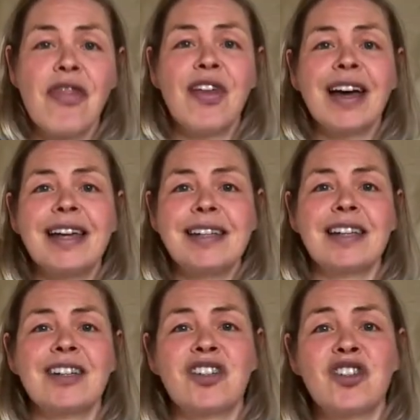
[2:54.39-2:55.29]
that is
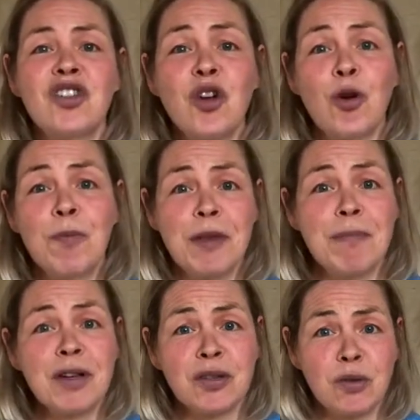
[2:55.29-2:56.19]
going to stop the
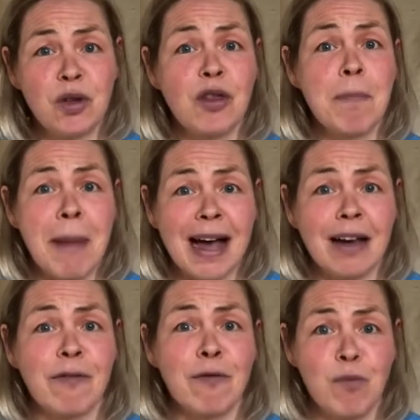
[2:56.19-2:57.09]
muscles on the back
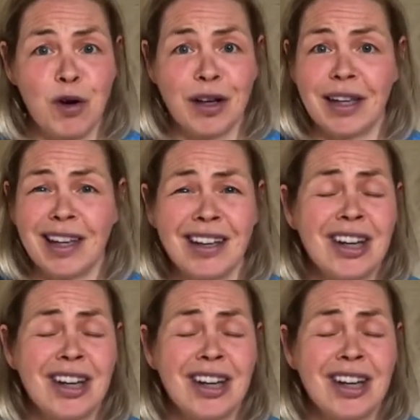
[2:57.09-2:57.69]
from working.